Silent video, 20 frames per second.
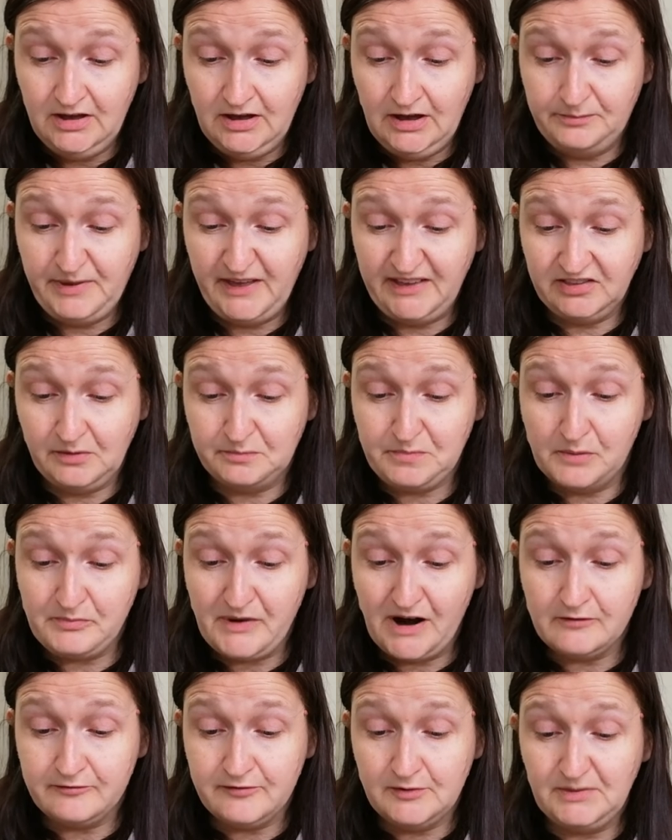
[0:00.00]
I picked up a
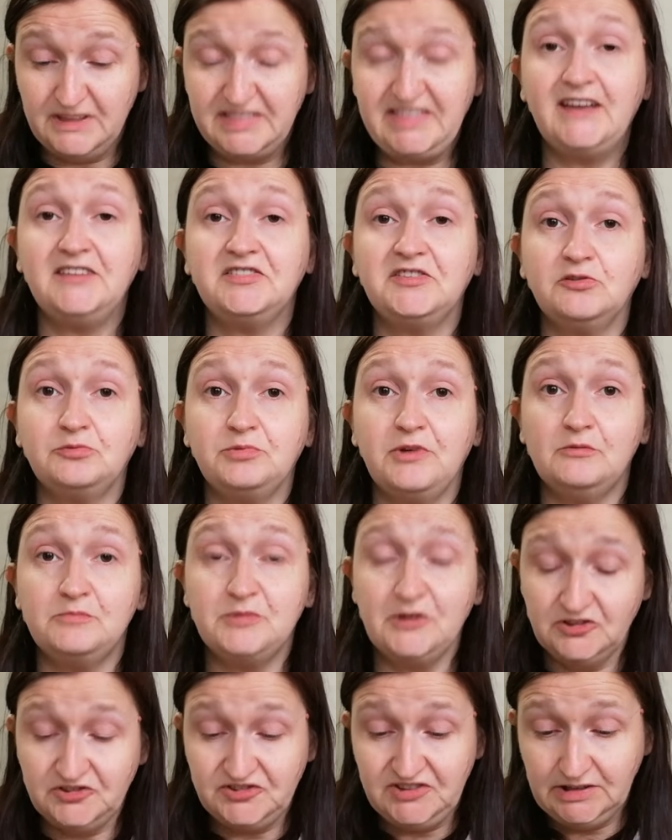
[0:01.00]
bar for my dad as well
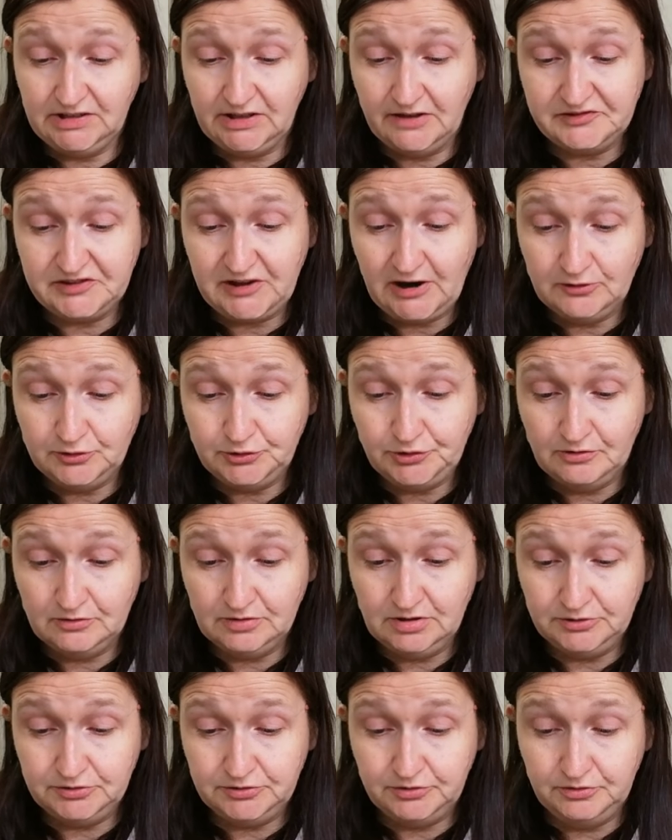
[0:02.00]
because he loves dark
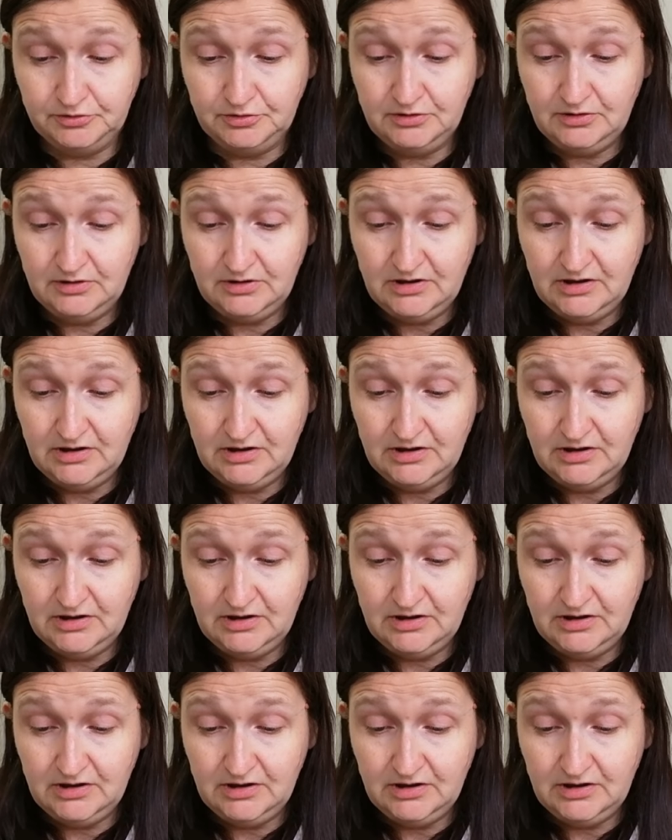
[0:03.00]
chocolate too.